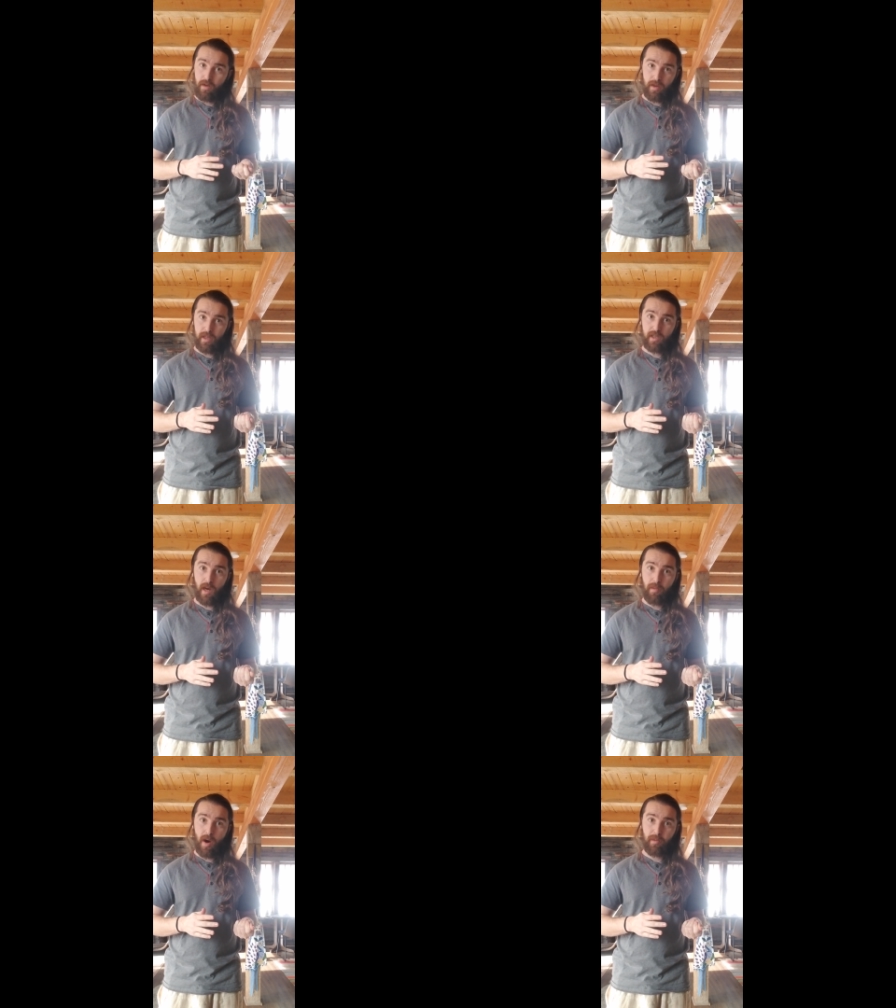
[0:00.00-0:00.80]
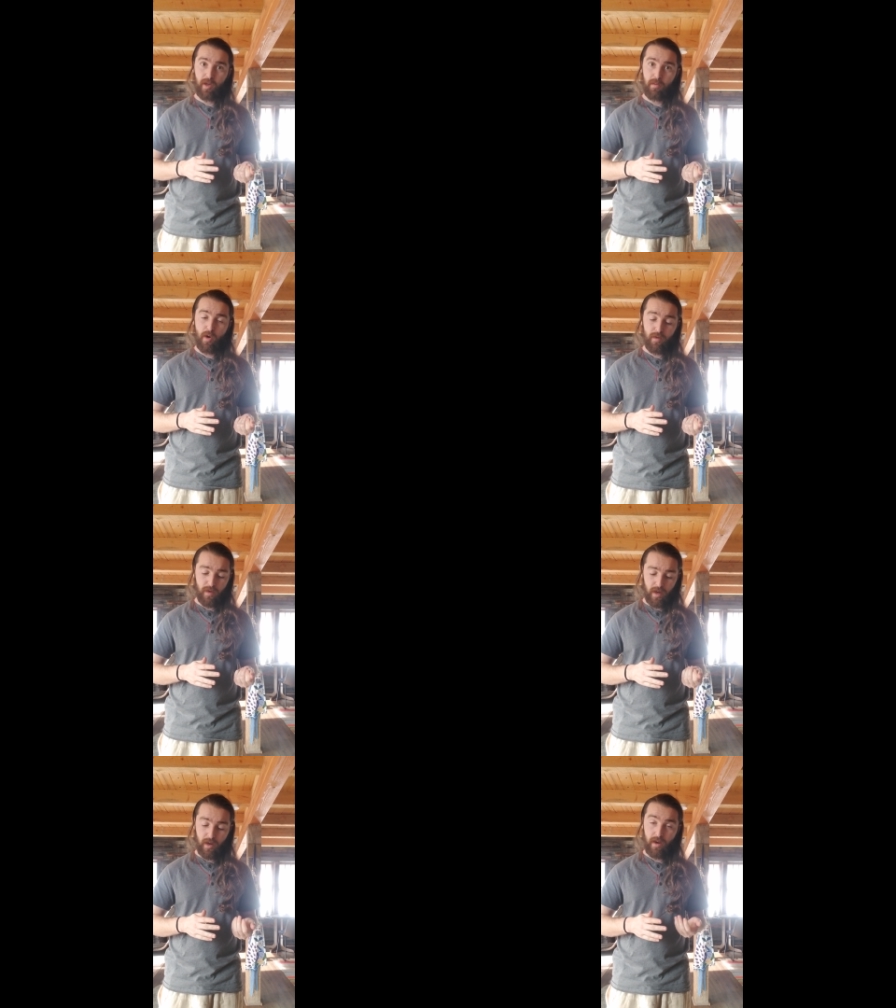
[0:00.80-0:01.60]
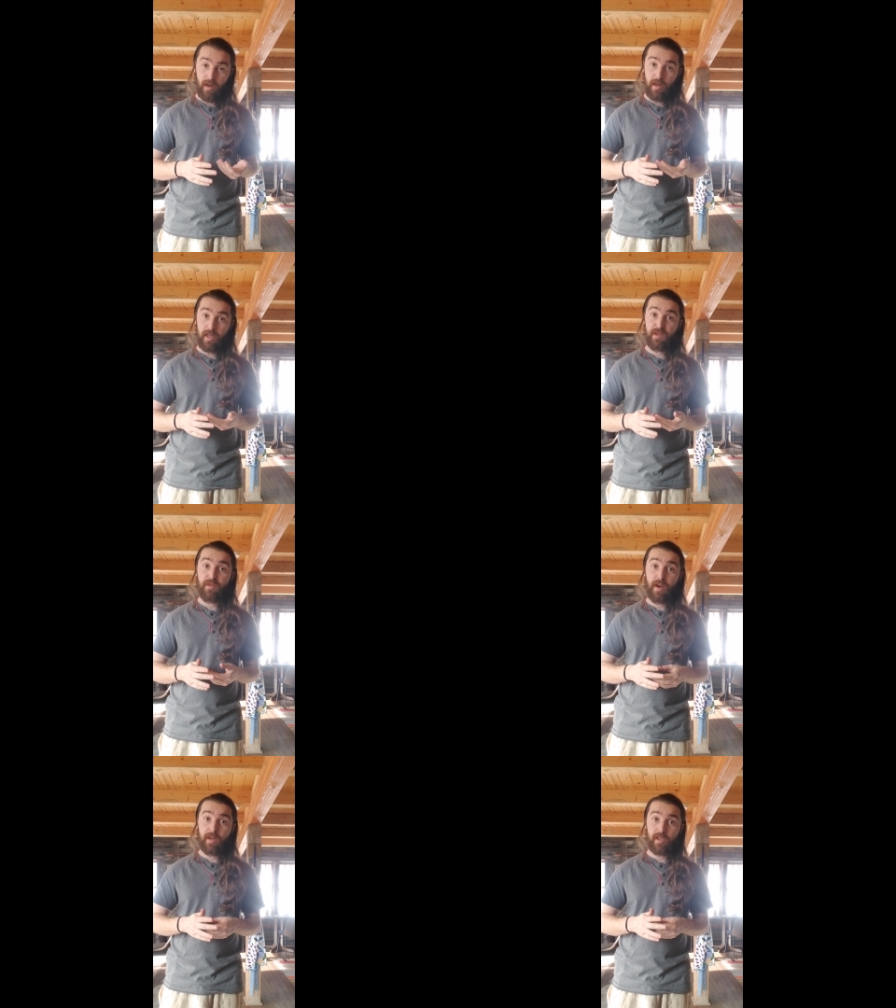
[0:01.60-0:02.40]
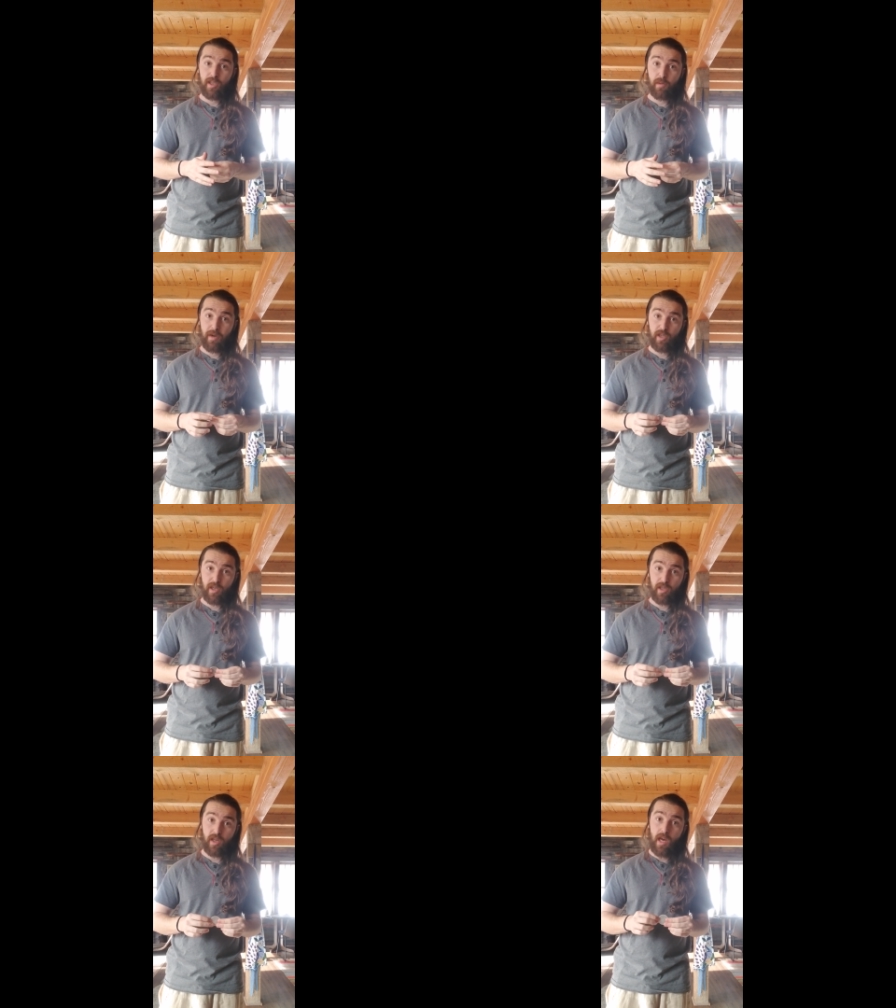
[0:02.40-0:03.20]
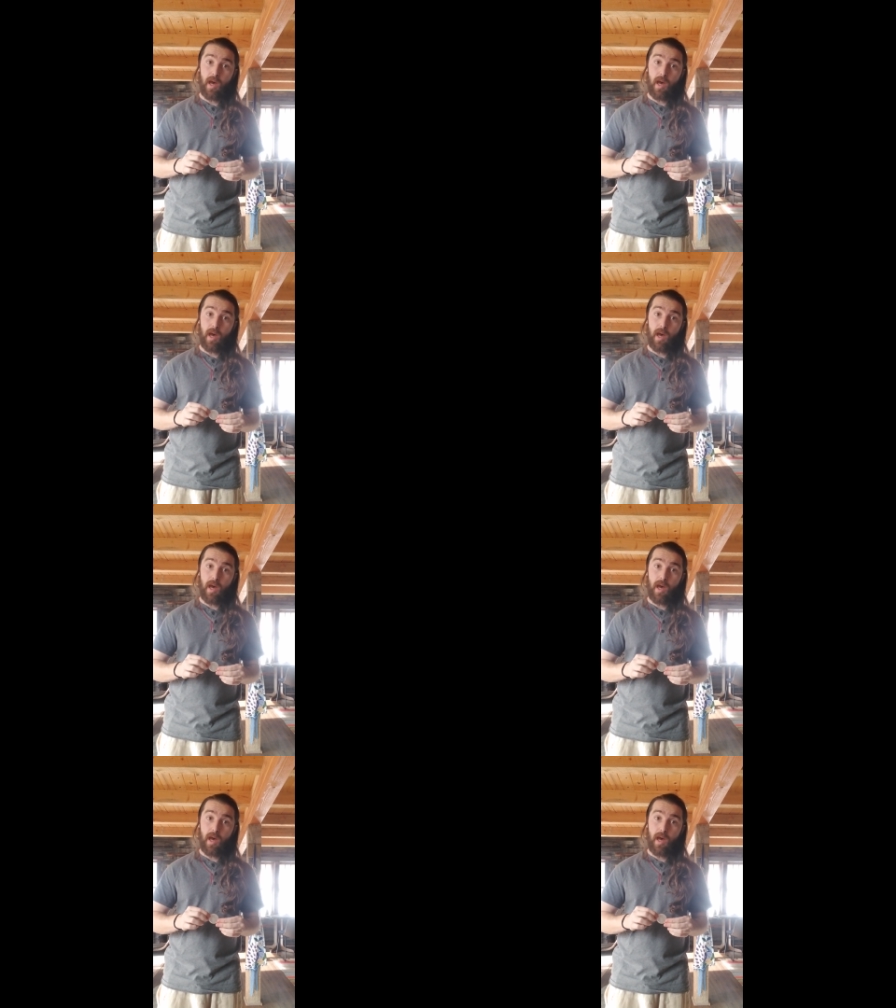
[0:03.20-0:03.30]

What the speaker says: that's not properly motivated. It's very suspicious.